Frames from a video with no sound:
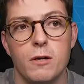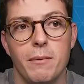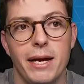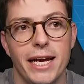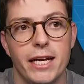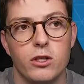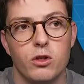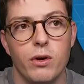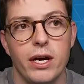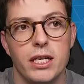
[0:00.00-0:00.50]
to
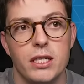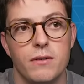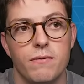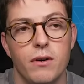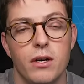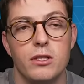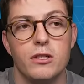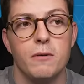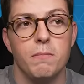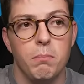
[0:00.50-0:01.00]
make a
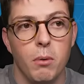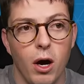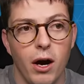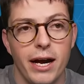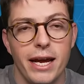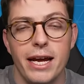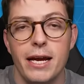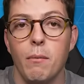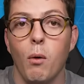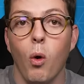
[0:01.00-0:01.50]
transfer to
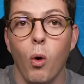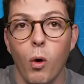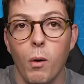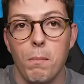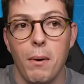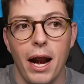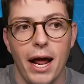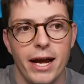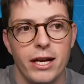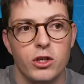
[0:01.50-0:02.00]
buy him or
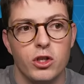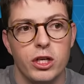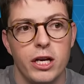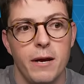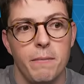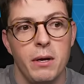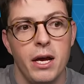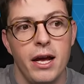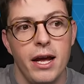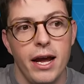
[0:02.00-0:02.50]
play a
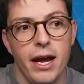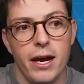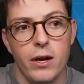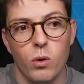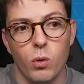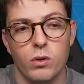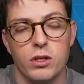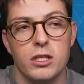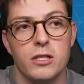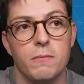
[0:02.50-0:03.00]
chip
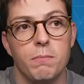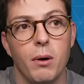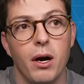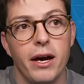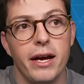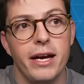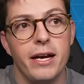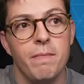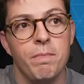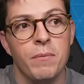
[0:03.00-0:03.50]
in order to
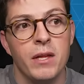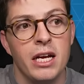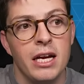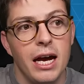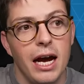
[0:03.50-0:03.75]
buy him.